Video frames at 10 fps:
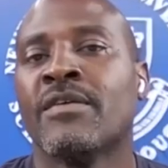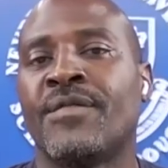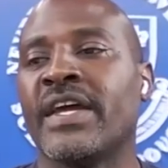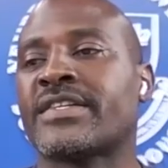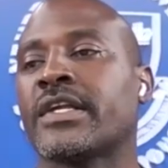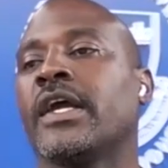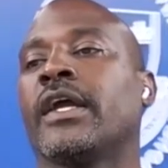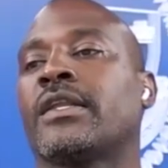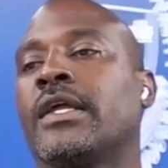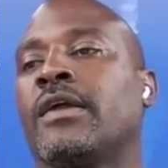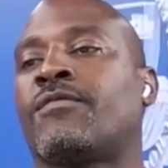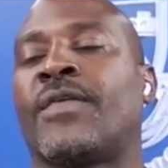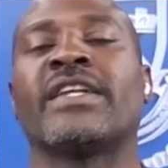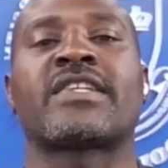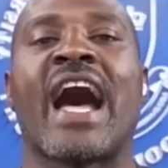Fitz
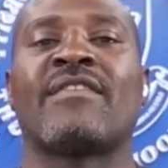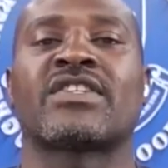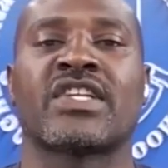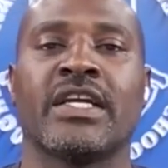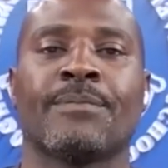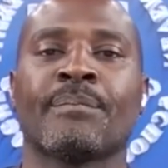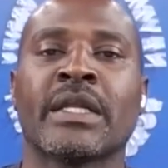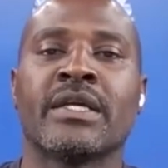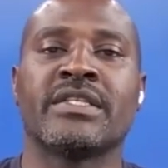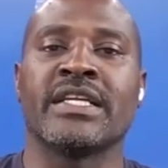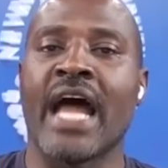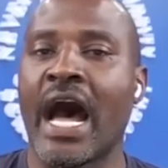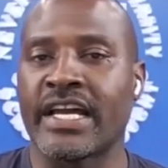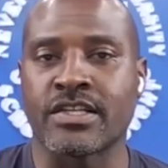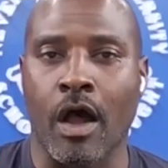obviously
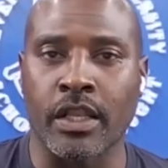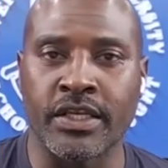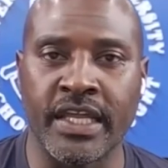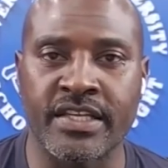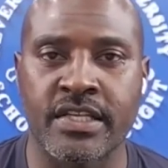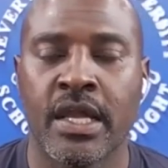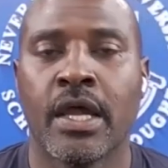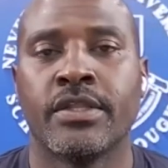denies all of this.